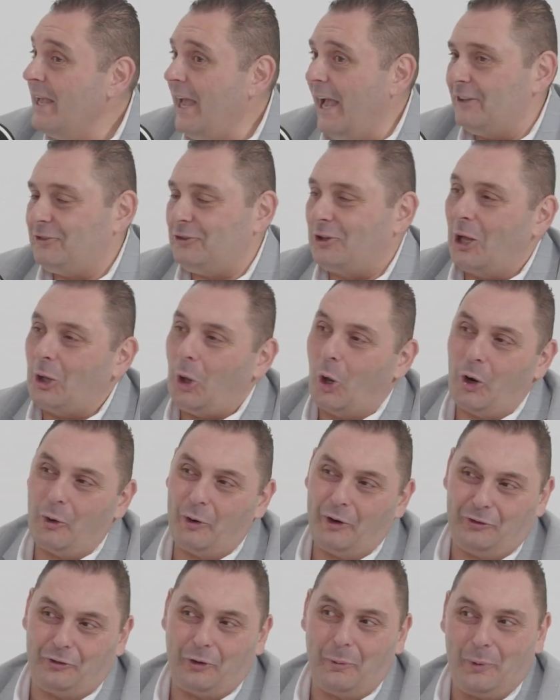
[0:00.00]
It's no longer
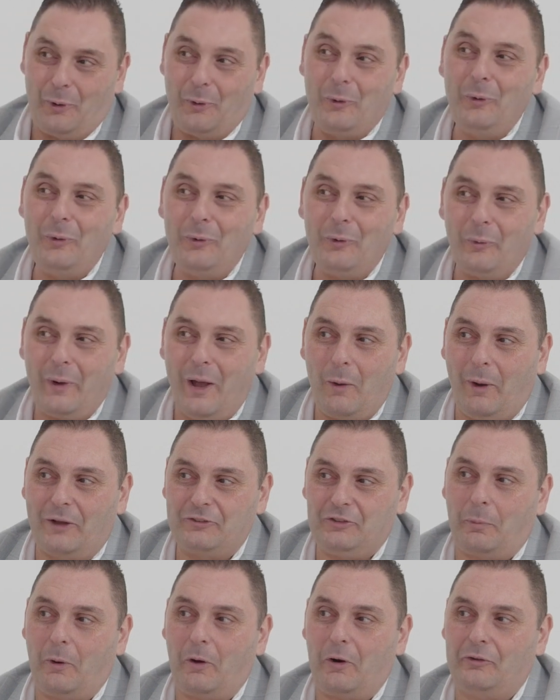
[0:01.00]
a taboo, where
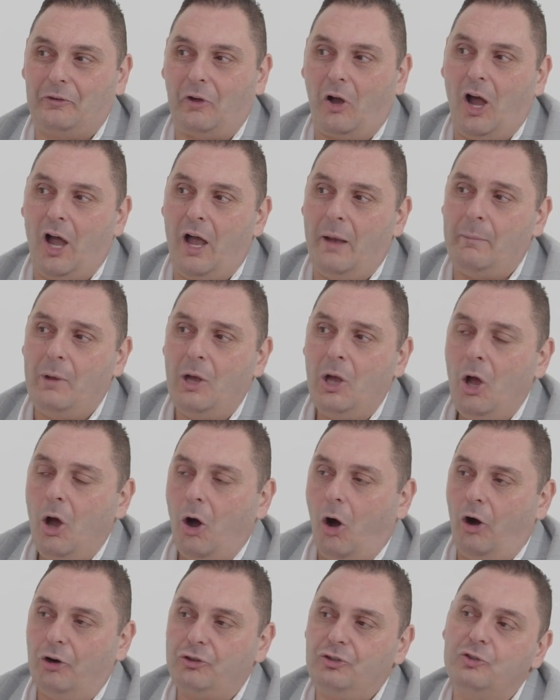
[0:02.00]
once upon a time,
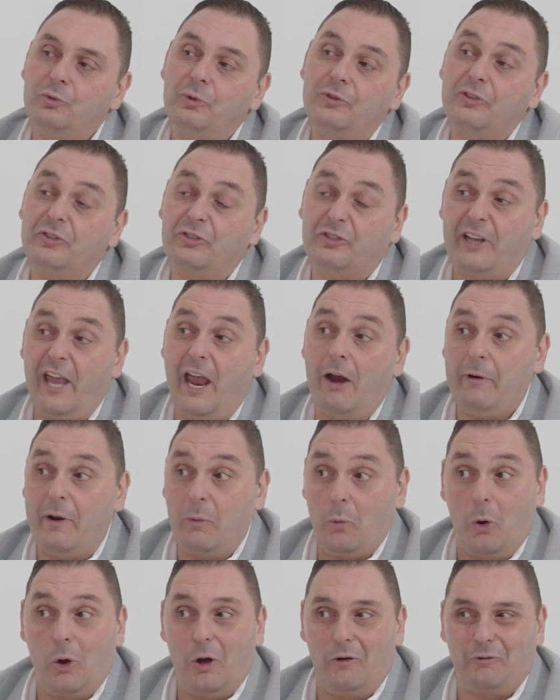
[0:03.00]
auctions was a scary
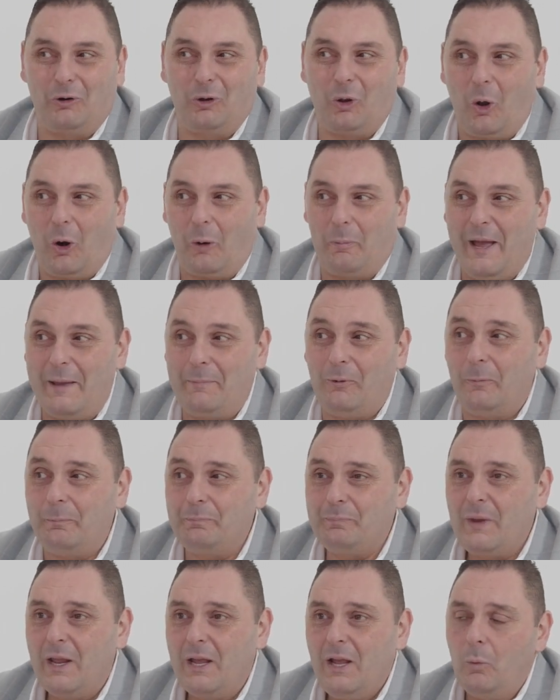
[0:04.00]
word for a lot of people,
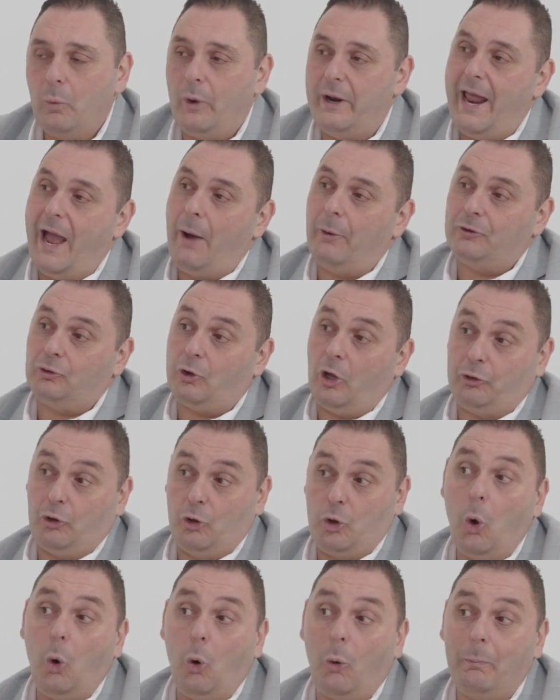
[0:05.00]
where now it's like the
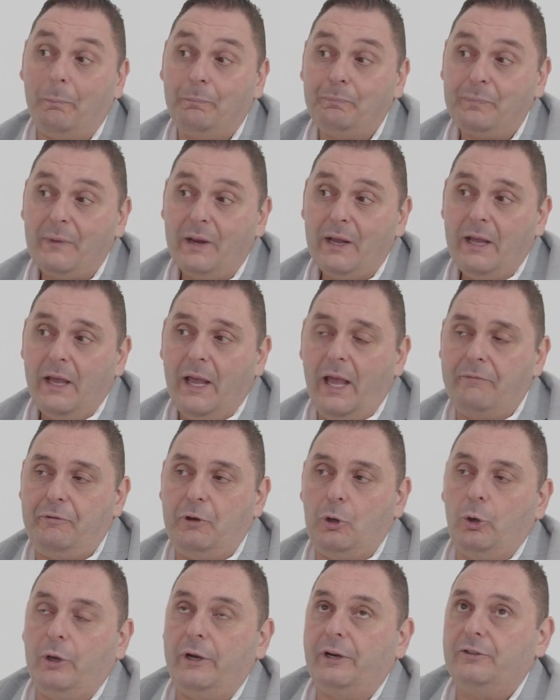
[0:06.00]
norm. If
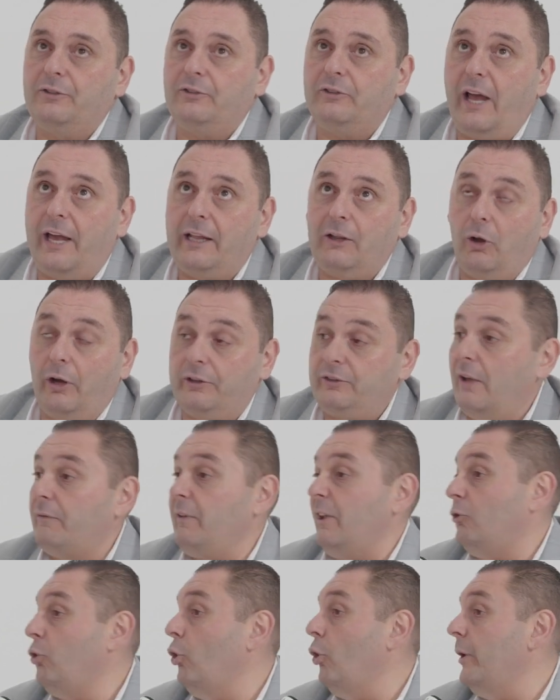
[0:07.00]
you look at a state like, say,
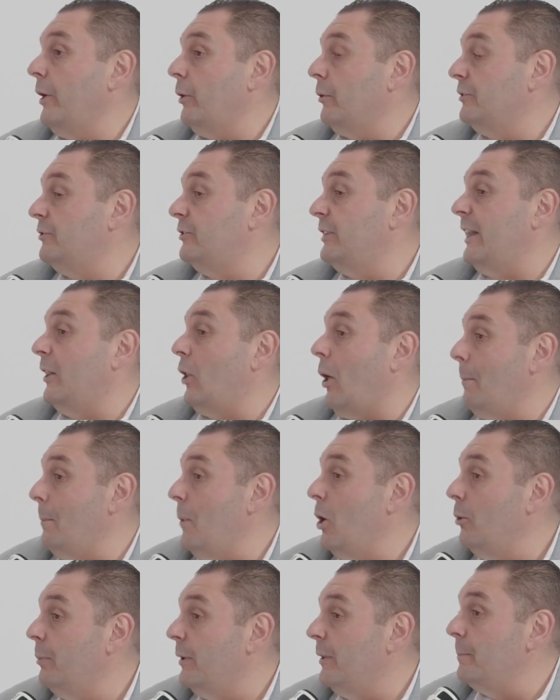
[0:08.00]
Victoria, or a city like
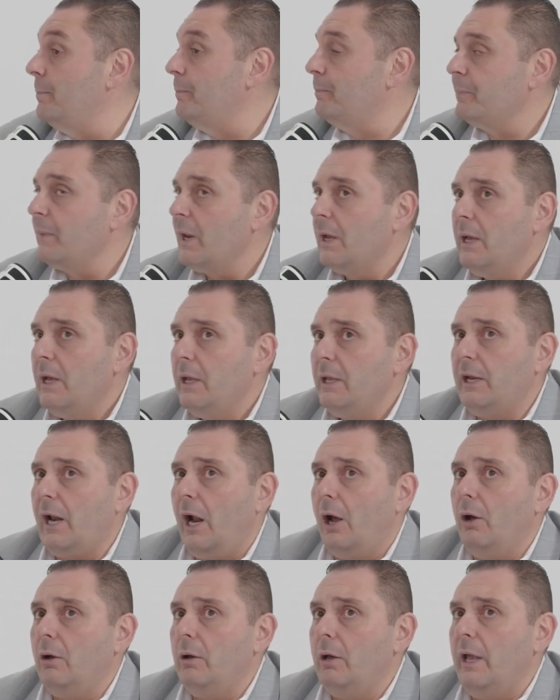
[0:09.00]
Melbourne,
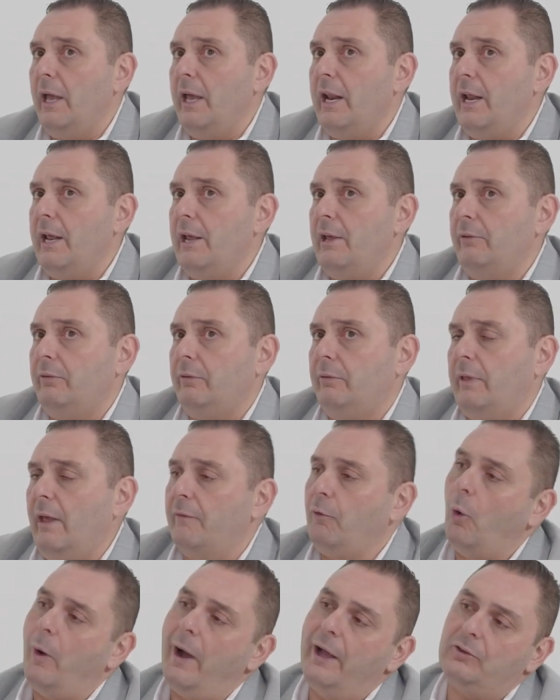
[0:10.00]

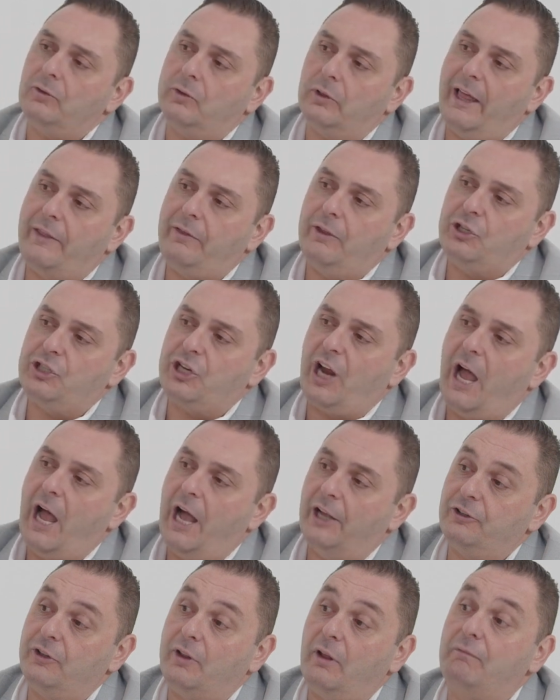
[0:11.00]
they've always led the
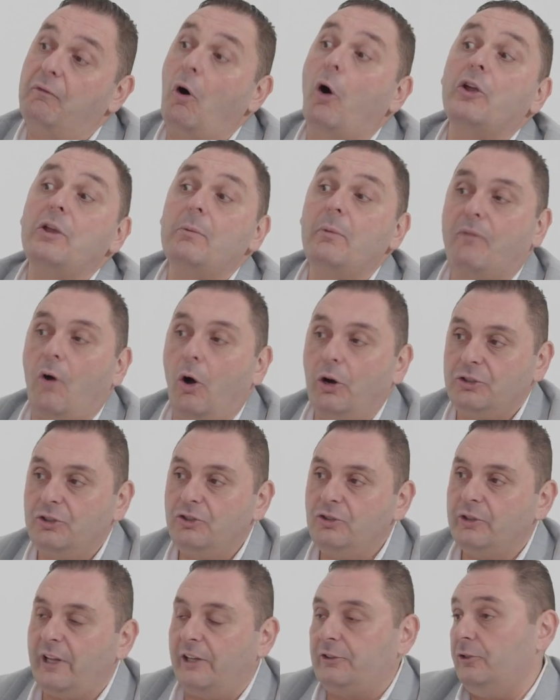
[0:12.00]
charge in the volume of
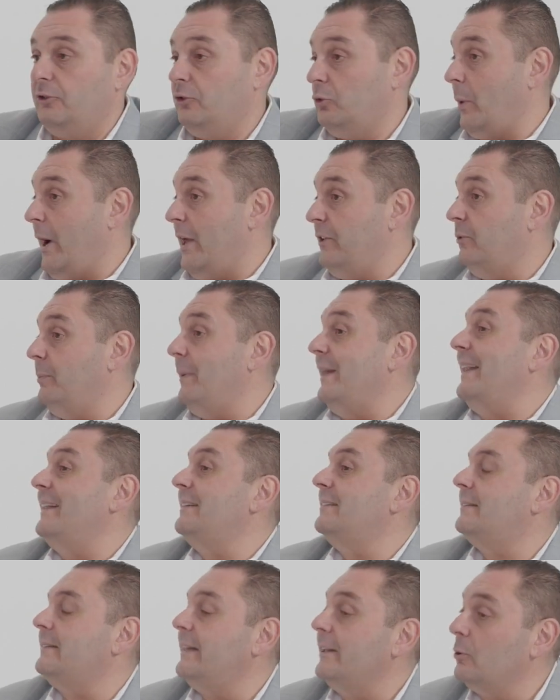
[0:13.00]
auctions. That's just the way it's been
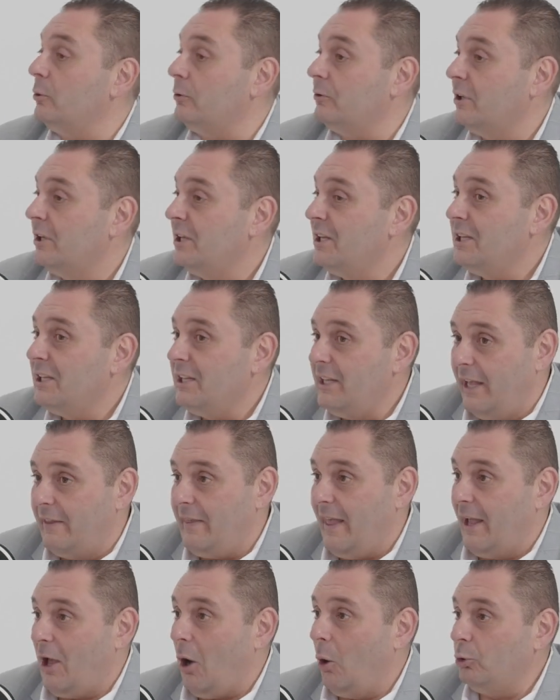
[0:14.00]
instilled in
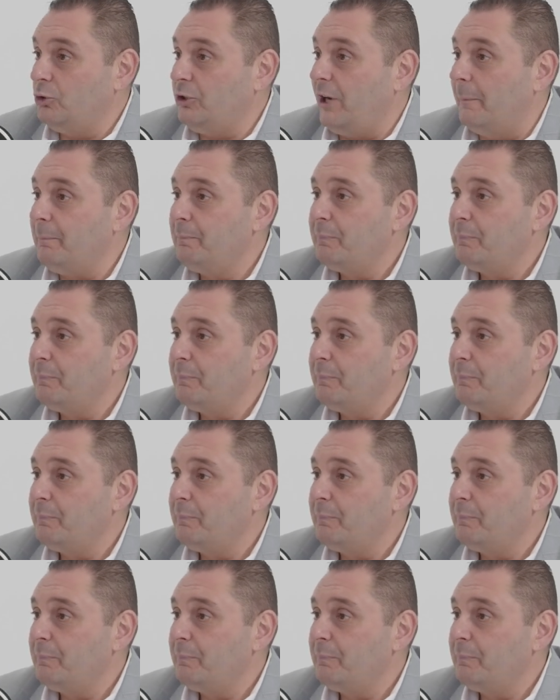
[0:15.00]
their culture.